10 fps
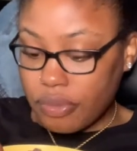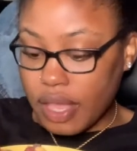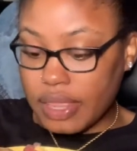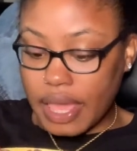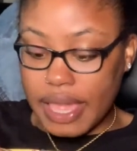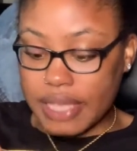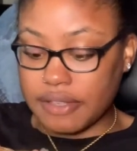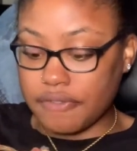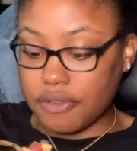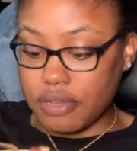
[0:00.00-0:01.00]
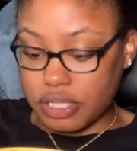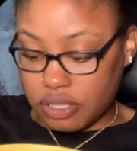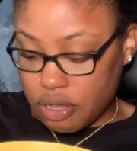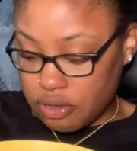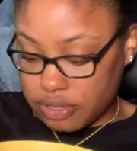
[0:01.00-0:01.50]
like he has a few good
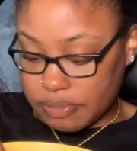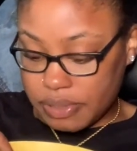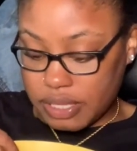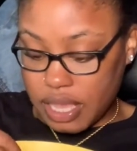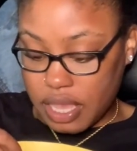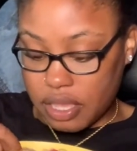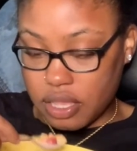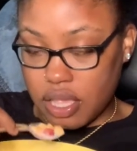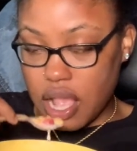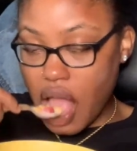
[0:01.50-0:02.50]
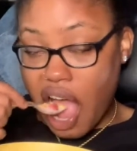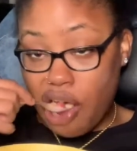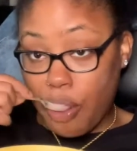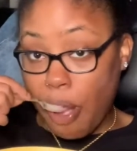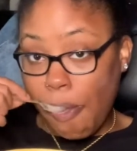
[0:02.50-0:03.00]
songs, but like I don't
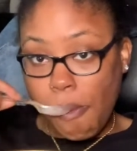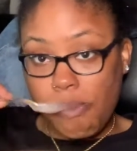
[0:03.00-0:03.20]
know.